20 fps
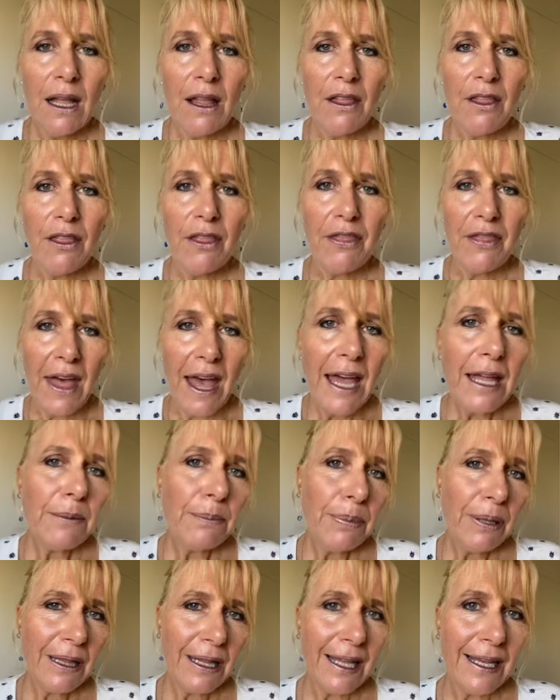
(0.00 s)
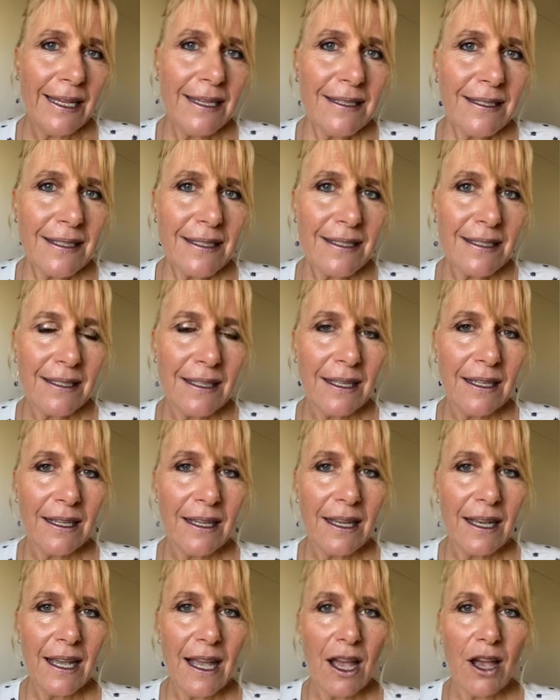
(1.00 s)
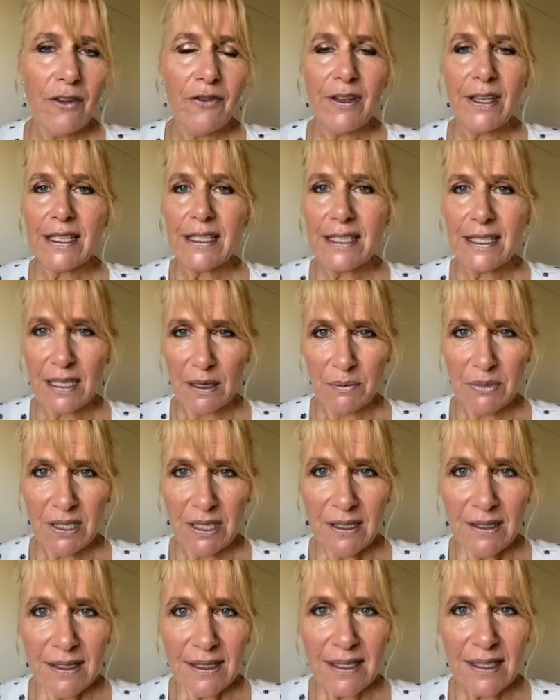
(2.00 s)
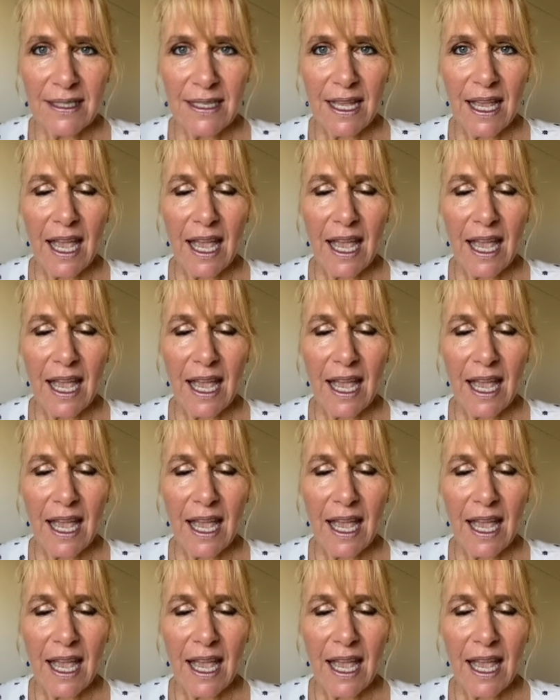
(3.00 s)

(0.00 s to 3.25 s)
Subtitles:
That place of acceptance